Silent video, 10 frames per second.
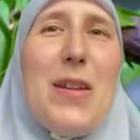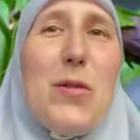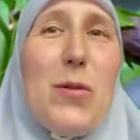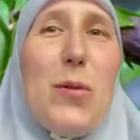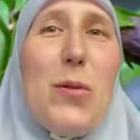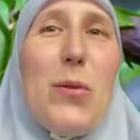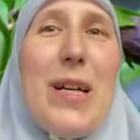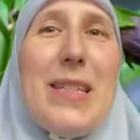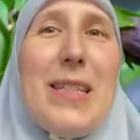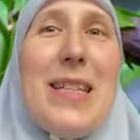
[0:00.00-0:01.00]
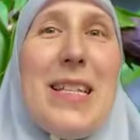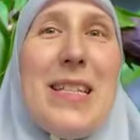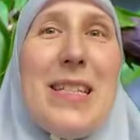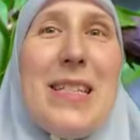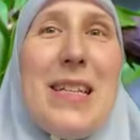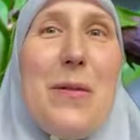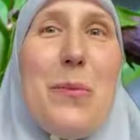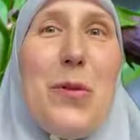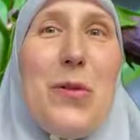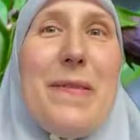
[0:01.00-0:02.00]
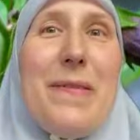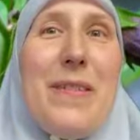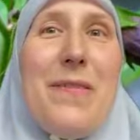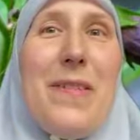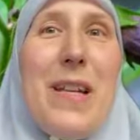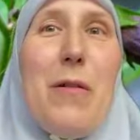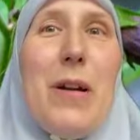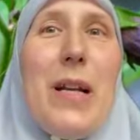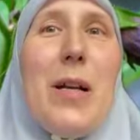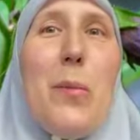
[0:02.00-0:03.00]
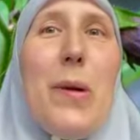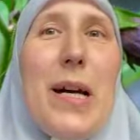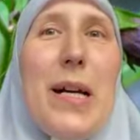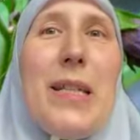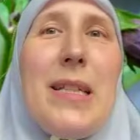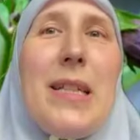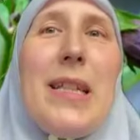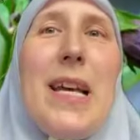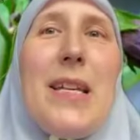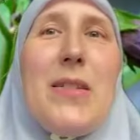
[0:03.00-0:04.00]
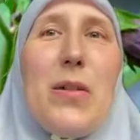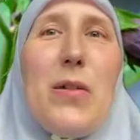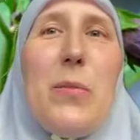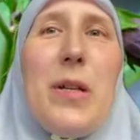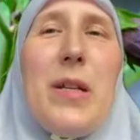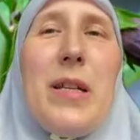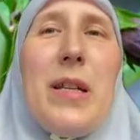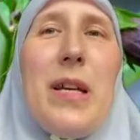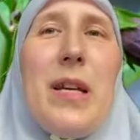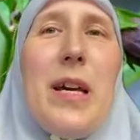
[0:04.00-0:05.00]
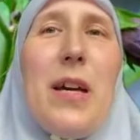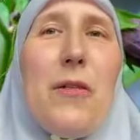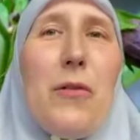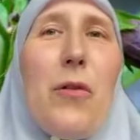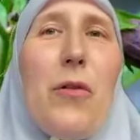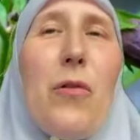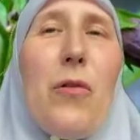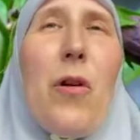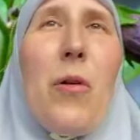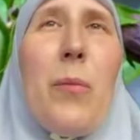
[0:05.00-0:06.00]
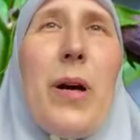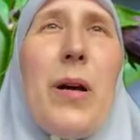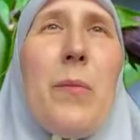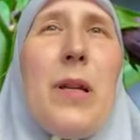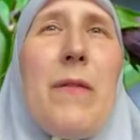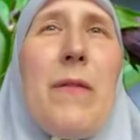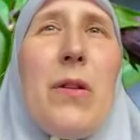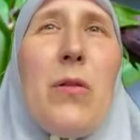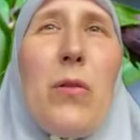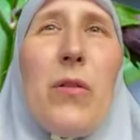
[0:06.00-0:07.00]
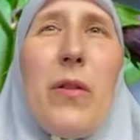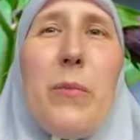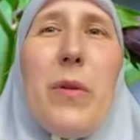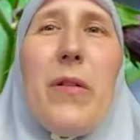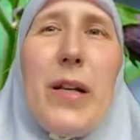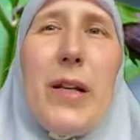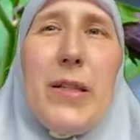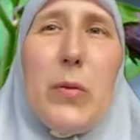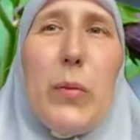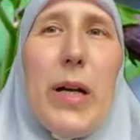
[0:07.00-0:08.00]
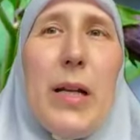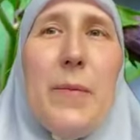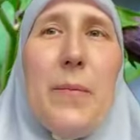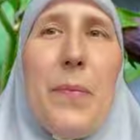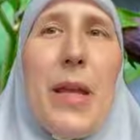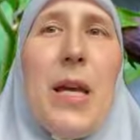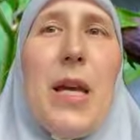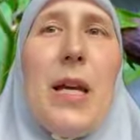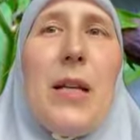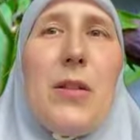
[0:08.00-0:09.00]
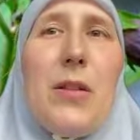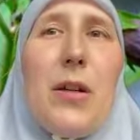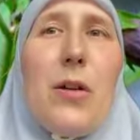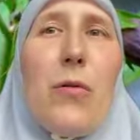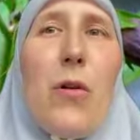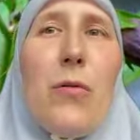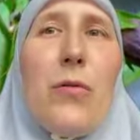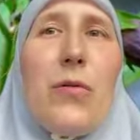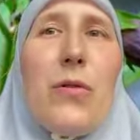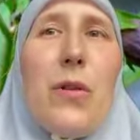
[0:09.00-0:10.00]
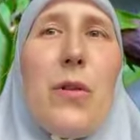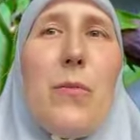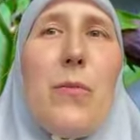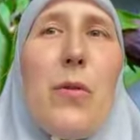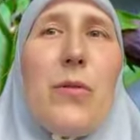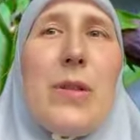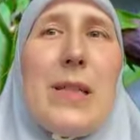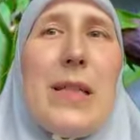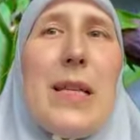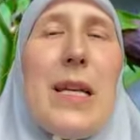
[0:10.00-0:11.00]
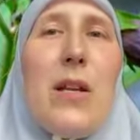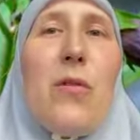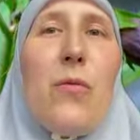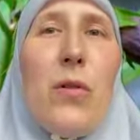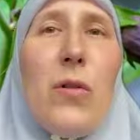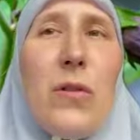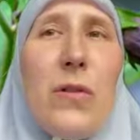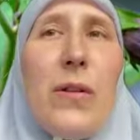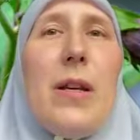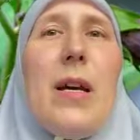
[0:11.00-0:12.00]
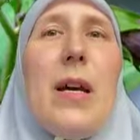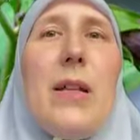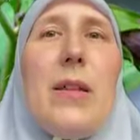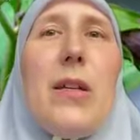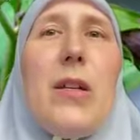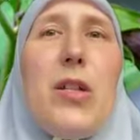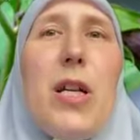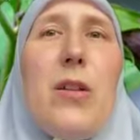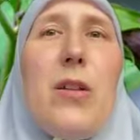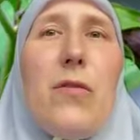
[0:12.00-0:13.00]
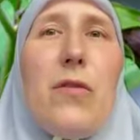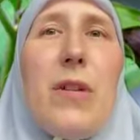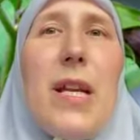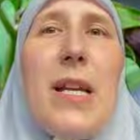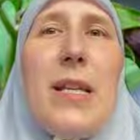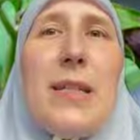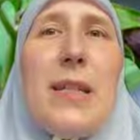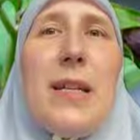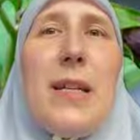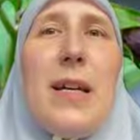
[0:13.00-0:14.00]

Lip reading: So it's this beautiful flowering plant that is common across Europe, I believe in North America as well. It grows mostly in woods under the shade of trees,